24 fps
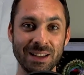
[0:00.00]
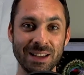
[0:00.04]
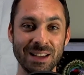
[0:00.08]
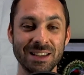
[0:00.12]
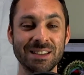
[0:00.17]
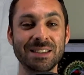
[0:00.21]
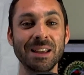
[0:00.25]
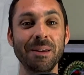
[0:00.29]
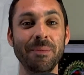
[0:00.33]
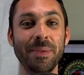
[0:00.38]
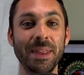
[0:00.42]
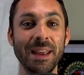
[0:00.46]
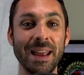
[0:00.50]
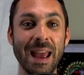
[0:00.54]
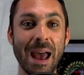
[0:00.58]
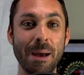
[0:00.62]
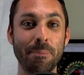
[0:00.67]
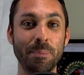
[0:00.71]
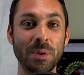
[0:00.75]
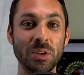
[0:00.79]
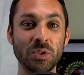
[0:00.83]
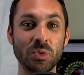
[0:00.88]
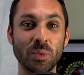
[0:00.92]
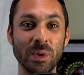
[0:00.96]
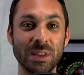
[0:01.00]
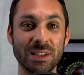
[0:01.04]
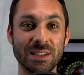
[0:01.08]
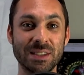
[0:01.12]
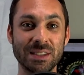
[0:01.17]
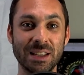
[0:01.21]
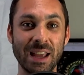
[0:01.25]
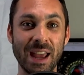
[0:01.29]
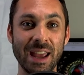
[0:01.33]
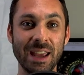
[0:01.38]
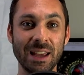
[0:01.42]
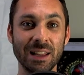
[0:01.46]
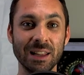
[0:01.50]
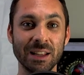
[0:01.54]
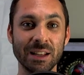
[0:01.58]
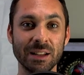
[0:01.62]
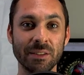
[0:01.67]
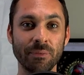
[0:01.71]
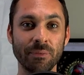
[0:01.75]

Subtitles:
Same thing happens with scaling.